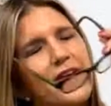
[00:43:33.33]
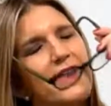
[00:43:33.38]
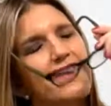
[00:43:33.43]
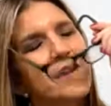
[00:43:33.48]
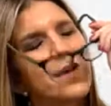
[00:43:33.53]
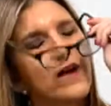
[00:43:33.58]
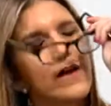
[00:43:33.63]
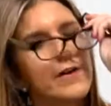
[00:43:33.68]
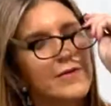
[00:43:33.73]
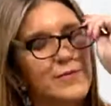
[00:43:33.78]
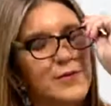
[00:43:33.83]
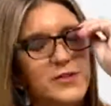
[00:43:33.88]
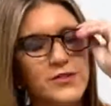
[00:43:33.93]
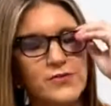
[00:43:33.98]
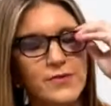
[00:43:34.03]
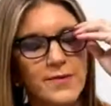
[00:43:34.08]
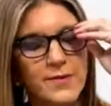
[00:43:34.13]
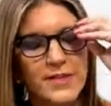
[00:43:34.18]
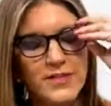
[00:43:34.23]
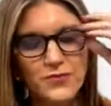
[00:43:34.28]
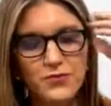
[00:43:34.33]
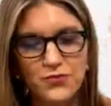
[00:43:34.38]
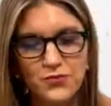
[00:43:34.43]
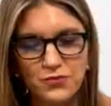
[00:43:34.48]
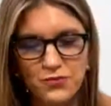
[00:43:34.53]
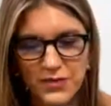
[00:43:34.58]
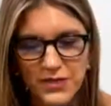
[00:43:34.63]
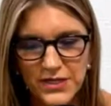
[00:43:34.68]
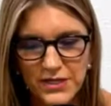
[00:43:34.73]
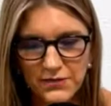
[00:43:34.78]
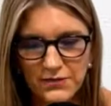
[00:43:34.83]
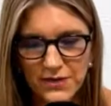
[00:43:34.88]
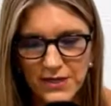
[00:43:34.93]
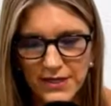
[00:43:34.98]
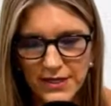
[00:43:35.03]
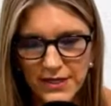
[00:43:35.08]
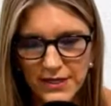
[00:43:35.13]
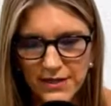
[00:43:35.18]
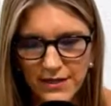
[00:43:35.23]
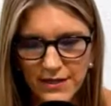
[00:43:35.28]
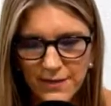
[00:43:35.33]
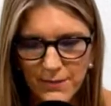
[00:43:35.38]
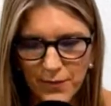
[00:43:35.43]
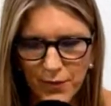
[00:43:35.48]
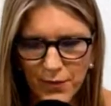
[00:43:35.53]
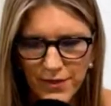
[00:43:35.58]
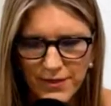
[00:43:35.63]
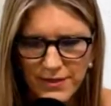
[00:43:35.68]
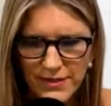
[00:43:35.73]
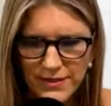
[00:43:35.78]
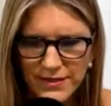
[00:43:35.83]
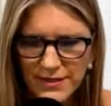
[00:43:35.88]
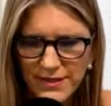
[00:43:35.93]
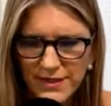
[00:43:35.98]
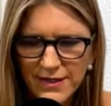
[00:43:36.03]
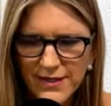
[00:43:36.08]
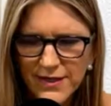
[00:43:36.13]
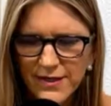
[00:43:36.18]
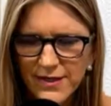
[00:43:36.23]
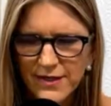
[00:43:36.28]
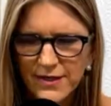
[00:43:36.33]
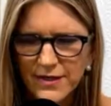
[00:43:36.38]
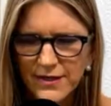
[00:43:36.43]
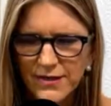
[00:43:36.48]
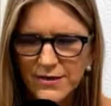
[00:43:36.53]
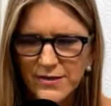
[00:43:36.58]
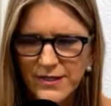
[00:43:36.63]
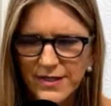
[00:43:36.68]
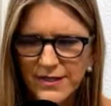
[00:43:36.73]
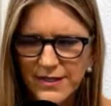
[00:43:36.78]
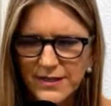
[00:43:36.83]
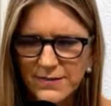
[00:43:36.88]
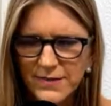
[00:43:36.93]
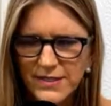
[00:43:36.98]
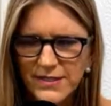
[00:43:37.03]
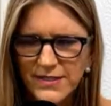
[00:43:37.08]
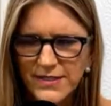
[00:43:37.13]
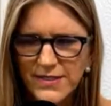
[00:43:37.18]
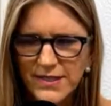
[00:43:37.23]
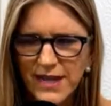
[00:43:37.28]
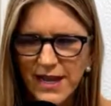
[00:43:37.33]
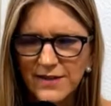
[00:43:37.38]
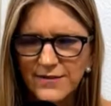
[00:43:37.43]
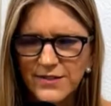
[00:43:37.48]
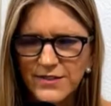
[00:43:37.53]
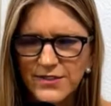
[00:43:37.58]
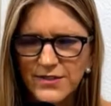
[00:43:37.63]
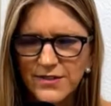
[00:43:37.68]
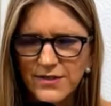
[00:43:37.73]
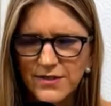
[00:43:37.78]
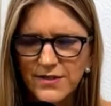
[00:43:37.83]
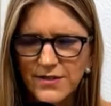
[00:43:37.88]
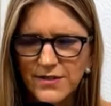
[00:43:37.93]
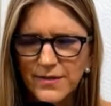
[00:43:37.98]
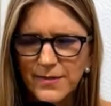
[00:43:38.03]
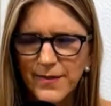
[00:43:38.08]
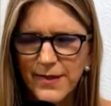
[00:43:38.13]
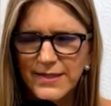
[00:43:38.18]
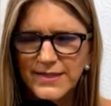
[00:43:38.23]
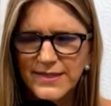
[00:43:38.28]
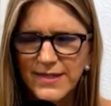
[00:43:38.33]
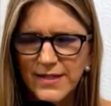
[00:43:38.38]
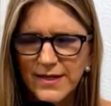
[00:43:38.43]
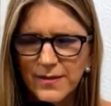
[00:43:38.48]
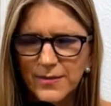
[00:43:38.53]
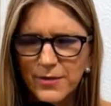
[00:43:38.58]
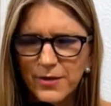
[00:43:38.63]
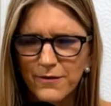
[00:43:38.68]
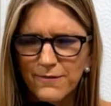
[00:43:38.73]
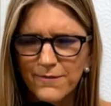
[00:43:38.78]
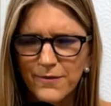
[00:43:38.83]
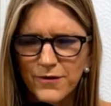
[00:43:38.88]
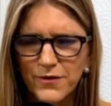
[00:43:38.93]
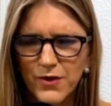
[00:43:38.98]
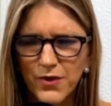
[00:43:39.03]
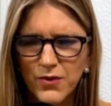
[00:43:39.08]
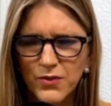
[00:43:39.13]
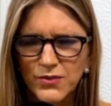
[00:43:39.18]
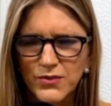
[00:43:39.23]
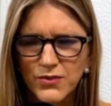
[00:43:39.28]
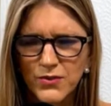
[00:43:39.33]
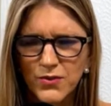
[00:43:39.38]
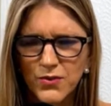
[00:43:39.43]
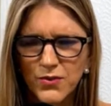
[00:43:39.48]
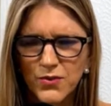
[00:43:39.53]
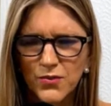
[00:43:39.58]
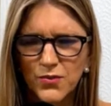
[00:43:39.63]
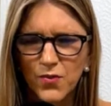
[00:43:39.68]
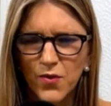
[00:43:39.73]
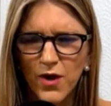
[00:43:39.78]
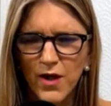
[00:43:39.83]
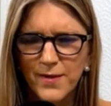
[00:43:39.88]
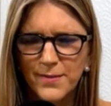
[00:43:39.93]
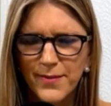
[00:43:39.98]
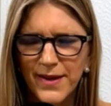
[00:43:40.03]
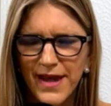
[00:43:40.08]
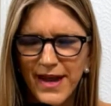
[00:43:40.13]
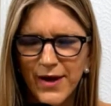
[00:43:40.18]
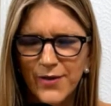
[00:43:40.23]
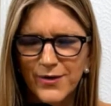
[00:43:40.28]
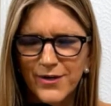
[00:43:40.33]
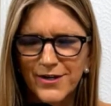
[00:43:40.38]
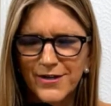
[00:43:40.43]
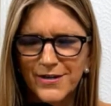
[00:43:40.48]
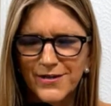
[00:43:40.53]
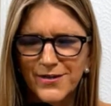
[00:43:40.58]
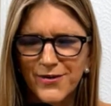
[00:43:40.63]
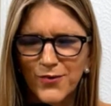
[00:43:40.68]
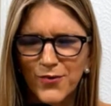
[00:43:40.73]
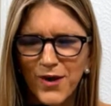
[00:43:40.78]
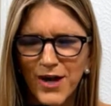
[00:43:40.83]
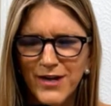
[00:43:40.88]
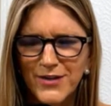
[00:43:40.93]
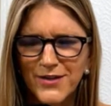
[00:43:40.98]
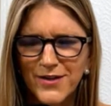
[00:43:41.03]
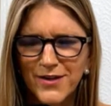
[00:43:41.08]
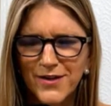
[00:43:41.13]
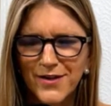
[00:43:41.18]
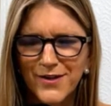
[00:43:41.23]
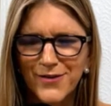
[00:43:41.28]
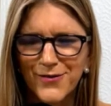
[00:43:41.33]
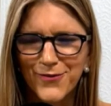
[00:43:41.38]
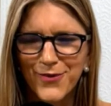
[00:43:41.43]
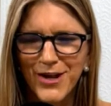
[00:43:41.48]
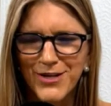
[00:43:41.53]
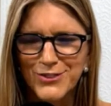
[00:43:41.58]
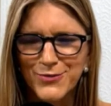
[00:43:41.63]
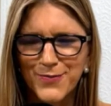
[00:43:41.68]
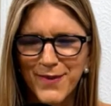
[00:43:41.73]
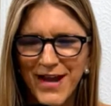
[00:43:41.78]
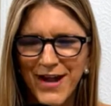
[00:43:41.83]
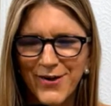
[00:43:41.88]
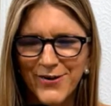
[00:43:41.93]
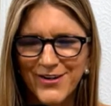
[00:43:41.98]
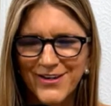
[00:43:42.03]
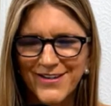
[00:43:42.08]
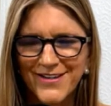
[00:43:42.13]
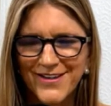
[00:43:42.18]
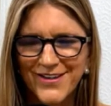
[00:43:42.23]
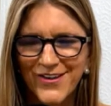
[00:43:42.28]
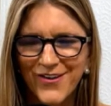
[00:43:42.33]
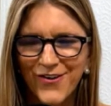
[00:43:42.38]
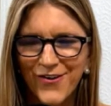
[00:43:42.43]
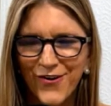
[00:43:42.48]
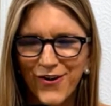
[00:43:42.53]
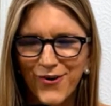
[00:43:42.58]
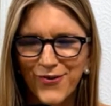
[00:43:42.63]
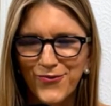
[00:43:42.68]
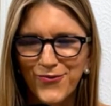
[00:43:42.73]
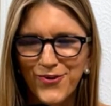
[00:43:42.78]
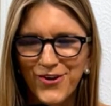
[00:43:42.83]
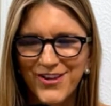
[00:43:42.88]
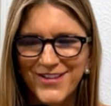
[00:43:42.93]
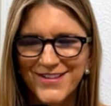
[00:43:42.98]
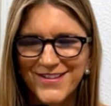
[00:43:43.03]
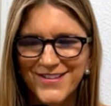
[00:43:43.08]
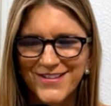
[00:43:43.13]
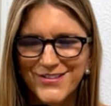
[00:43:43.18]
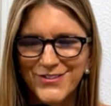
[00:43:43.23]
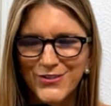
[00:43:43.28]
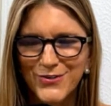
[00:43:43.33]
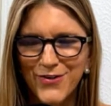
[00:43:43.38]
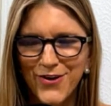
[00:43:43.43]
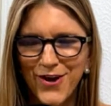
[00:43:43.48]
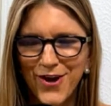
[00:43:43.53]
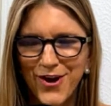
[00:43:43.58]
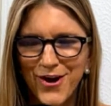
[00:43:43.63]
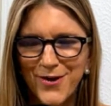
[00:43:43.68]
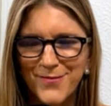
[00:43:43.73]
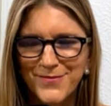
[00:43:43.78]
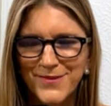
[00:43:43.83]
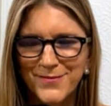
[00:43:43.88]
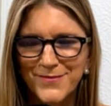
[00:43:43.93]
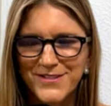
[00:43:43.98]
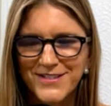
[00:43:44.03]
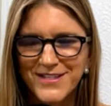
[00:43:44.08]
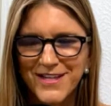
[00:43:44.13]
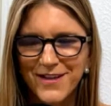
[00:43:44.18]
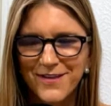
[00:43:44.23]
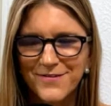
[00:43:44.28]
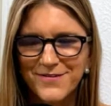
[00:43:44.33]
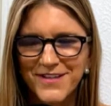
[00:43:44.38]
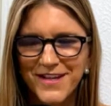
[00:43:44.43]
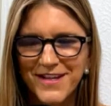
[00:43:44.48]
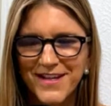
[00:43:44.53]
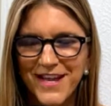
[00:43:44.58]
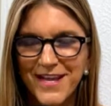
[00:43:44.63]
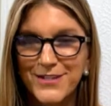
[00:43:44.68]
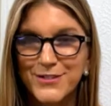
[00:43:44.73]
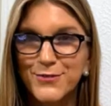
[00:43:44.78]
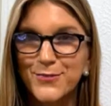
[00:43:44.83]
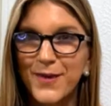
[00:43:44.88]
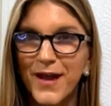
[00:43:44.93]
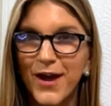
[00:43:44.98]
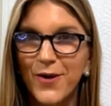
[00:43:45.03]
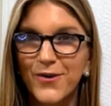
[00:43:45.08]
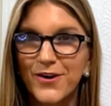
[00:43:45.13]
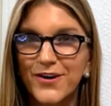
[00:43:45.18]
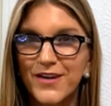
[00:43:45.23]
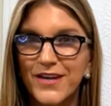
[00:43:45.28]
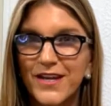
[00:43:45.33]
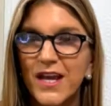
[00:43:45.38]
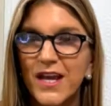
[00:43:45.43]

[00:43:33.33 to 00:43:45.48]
hard book to read, but it's really, really important. Hold on, let me see. The best-selling book for those who want power, watch power, or want to arm themselves against power.